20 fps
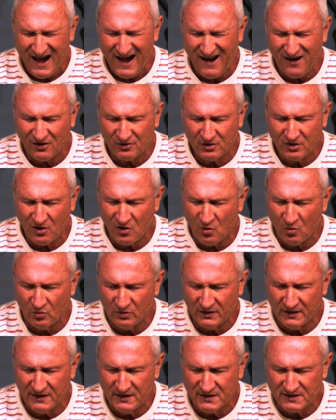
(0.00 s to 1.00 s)
our
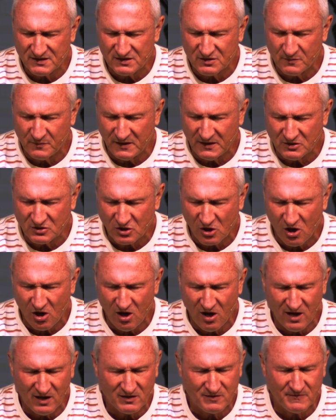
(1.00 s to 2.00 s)
goal is to be
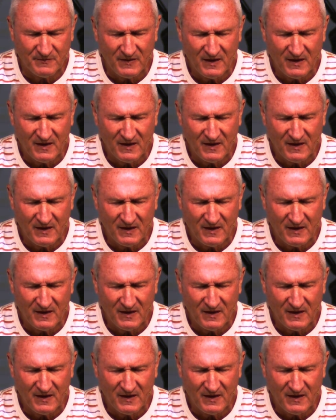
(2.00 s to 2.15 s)
taught,